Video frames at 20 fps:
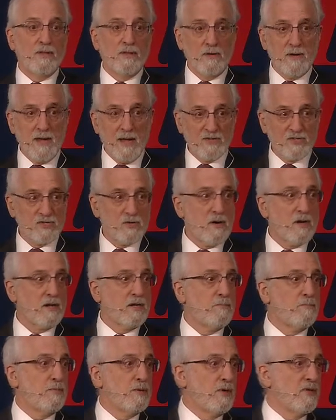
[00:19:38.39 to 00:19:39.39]
They're now starting
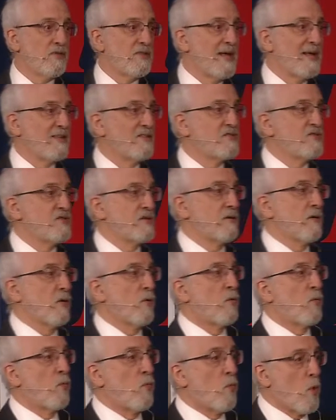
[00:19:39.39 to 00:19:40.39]
to build net
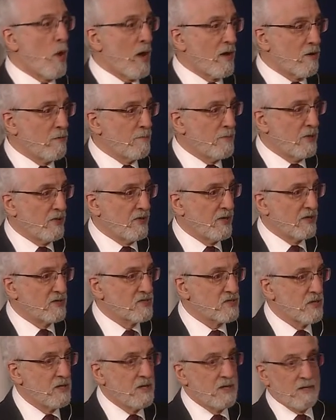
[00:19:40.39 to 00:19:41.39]
zero water buildings.